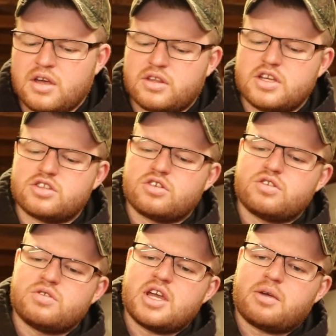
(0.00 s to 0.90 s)
These are
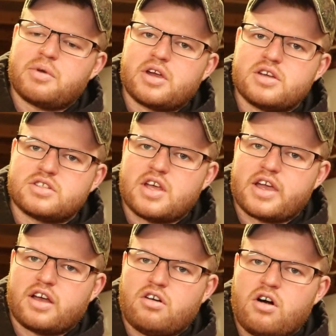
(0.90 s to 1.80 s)
unique because,
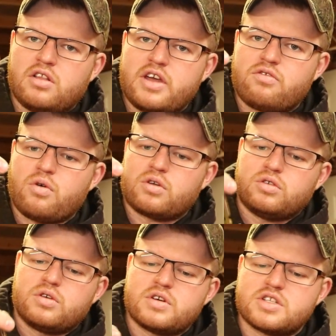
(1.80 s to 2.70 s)
like all Lake Fork
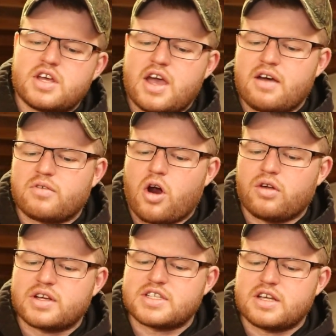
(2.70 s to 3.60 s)
lures, they have
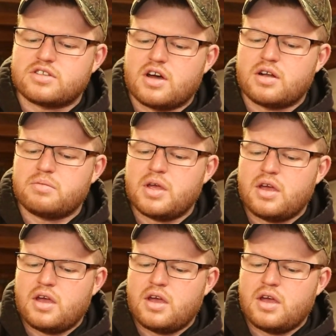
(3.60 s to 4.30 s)
garlic scent on them,